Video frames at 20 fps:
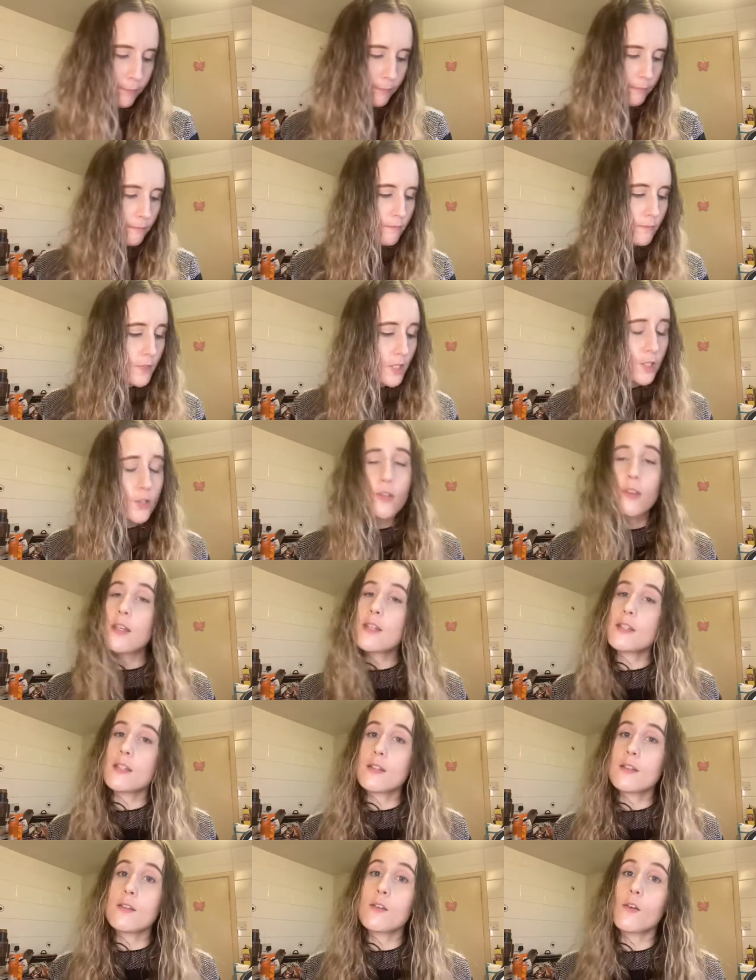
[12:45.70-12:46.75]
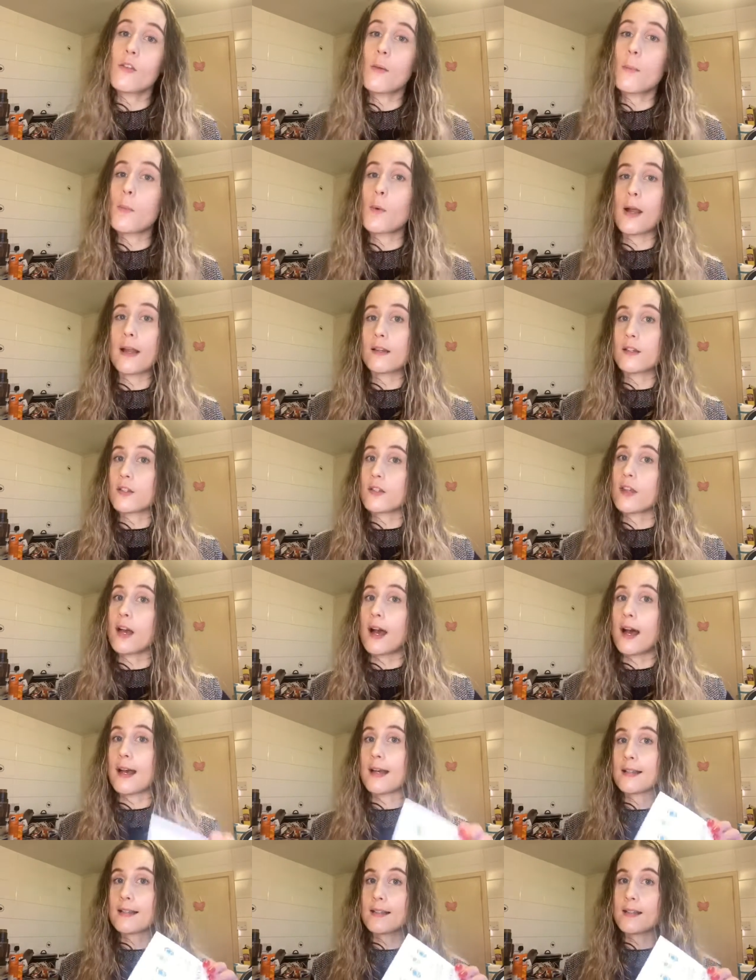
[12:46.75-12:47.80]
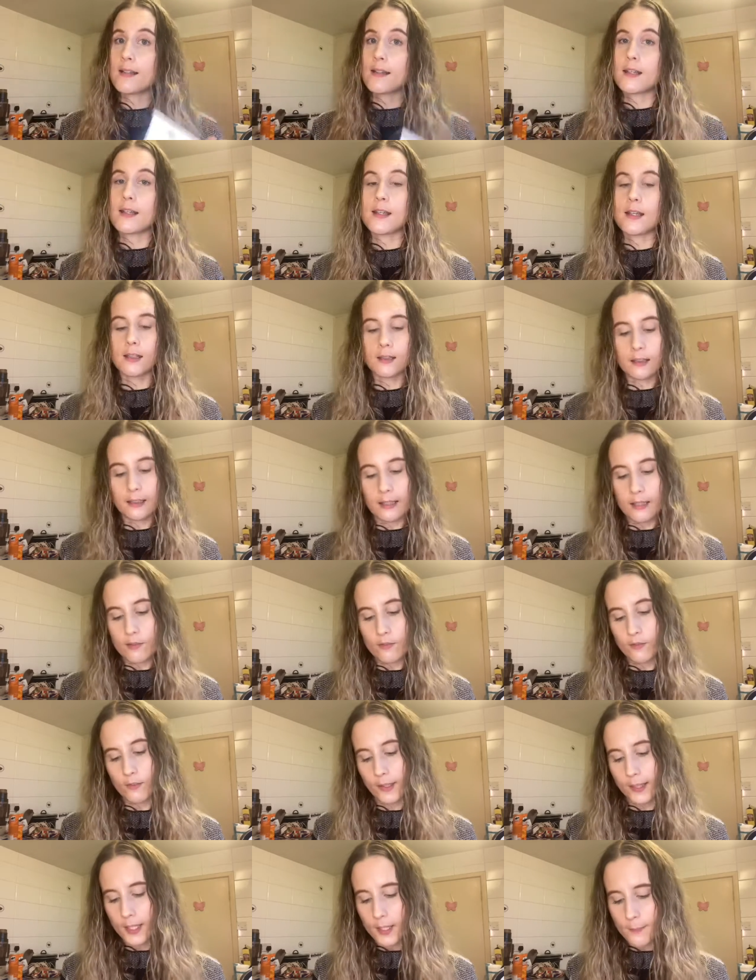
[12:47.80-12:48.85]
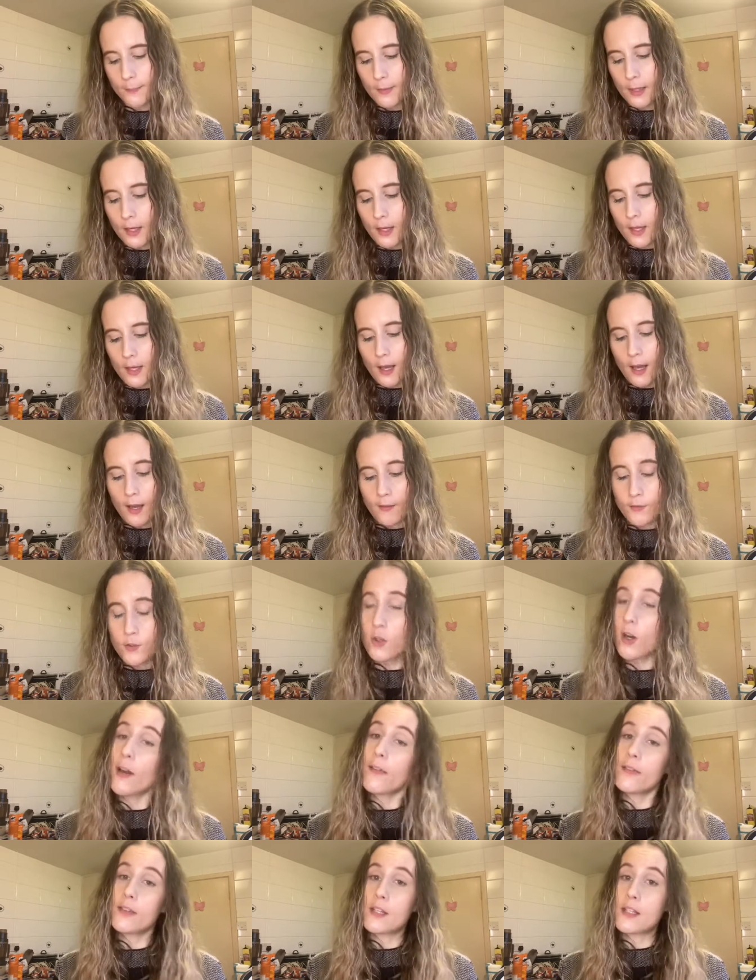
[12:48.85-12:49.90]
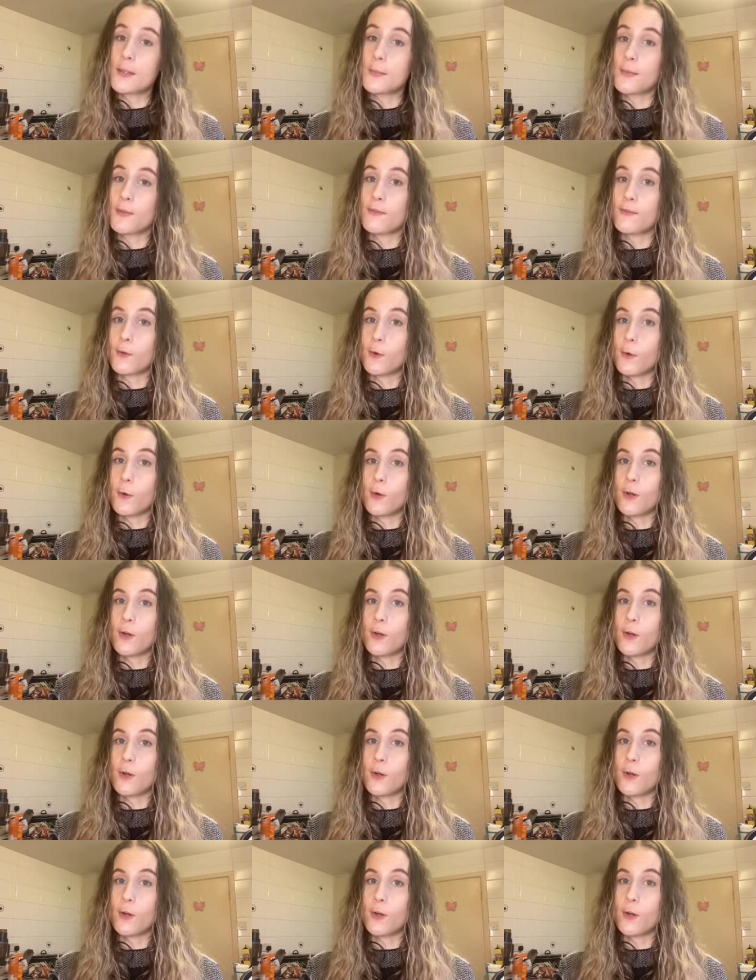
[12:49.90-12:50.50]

so this is the other brand that has the leaflet. I've tried these before as